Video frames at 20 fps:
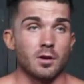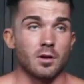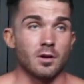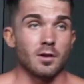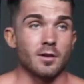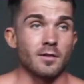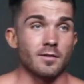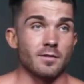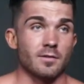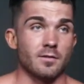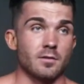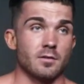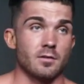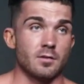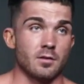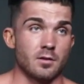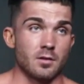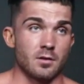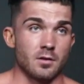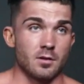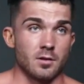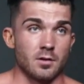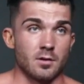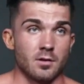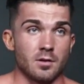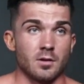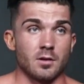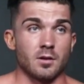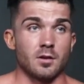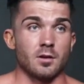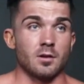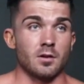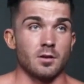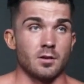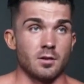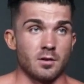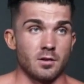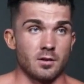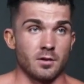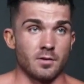Looking good, Budley.
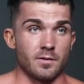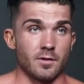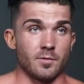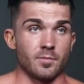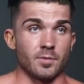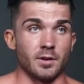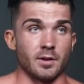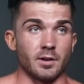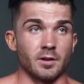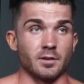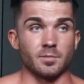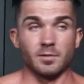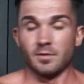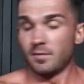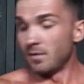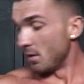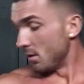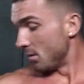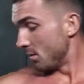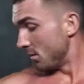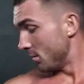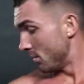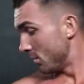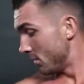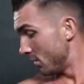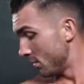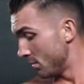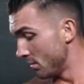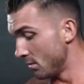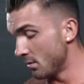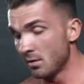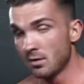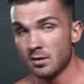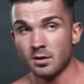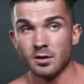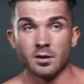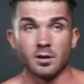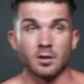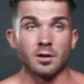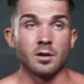Feel pretty good, to be fair.
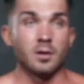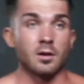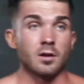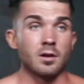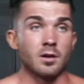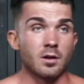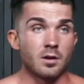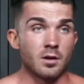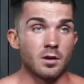Feeling full.